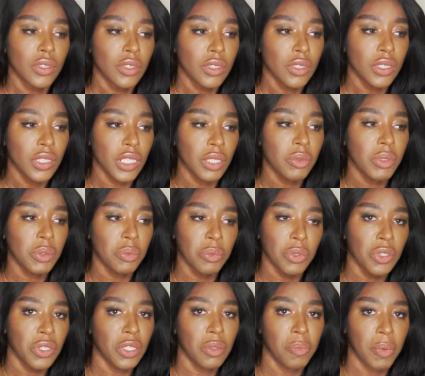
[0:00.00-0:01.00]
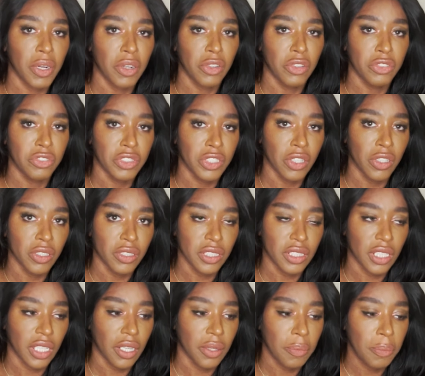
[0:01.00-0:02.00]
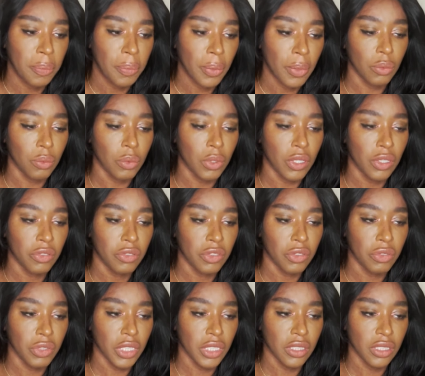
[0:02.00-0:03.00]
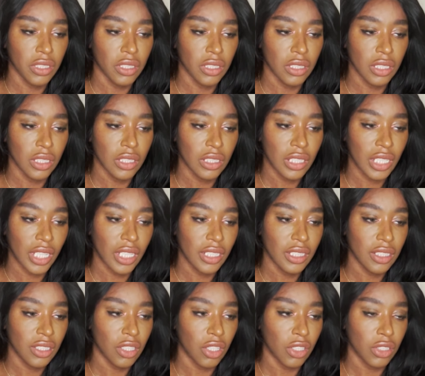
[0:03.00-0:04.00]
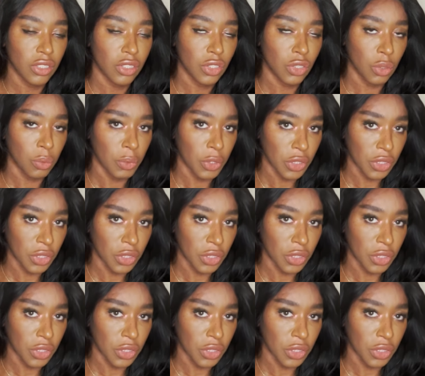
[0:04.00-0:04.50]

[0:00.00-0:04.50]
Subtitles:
She was murdered by her fiancé. One of the reasons this case got so much